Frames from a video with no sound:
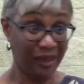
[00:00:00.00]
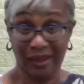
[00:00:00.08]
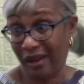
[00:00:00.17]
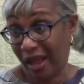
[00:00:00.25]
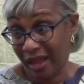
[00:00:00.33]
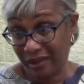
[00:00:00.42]

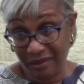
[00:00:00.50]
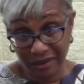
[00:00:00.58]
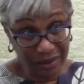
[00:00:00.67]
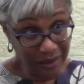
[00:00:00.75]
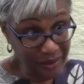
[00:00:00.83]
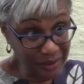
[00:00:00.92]
And I
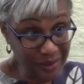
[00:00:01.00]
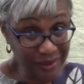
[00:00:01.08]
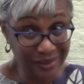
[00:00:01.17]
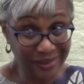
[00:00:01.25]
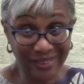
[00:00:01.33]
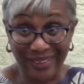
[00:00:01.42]

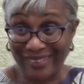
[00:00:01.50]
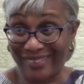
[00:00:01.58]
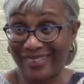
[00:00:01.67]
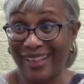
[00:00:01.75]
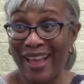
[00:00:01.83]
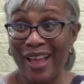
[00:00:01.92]
just,
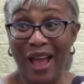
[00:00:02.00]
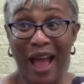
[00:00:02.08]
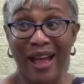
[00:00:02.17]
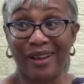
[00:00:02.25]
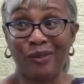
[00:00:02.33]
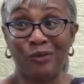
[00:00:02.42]

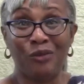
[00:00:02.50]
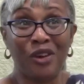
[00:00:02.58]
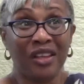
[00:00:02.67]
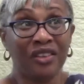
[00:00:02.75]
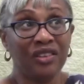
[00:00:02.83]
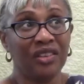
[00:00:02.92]

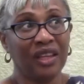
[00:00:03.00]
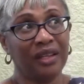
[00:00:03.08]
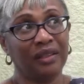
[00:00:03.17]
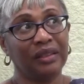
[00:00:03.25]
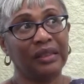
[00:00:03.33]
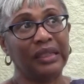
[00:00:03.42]
rather
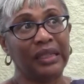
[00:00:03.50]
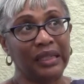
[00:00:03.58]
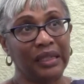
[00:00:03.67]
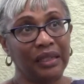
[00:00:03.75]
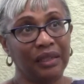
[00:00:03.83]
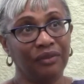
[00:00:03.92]
than
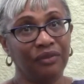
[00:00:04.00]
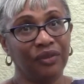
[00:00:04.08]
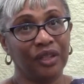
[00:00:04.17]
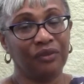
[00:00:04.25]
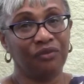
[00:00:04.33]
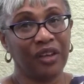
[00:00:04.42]

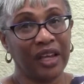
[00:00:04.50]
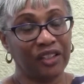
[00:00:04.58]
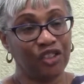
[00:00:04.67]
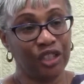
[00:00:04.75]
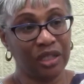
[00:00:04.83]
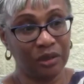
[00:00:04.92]
leave, in fact,
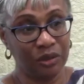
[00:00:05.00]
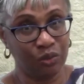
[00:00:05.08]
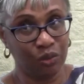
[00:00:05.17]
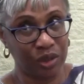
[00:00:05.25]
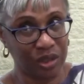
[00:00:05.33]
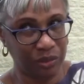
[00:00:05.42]
she
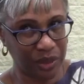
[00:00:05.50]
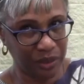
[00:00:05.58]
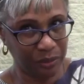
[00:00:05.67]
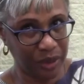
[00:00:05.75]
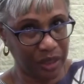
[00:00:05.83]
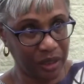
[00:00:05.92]
was
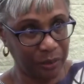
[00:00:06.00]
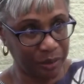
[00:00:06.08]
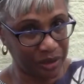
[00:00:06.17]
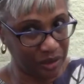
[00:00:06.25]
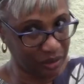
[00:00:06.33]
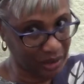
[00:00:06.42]
with me up
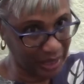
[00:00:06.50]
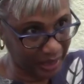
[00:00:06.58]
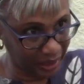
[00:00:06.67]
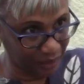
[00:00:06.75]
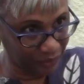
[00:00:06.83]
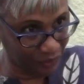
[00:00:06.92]
until
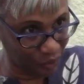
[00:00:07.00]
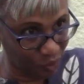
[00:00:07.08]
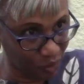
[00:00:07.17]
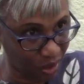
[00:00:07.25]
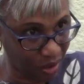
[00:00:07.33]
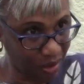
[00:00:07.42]

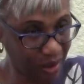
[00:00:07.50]
94.